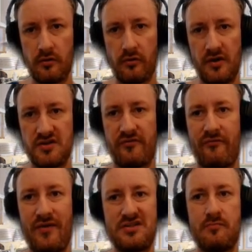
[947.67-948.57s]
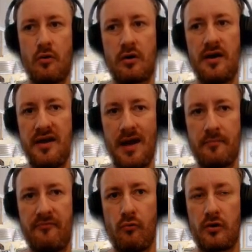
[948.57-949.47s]
There is a fixed market
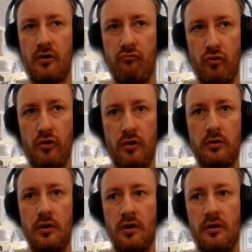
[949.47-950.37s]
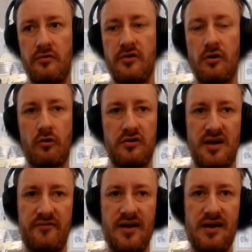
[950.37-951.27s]
cap for Karura. They're not going to
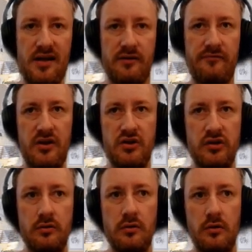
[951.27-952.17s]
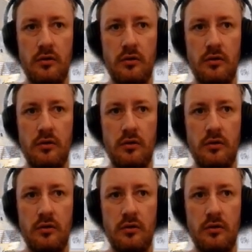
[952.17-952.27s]
have any inflation.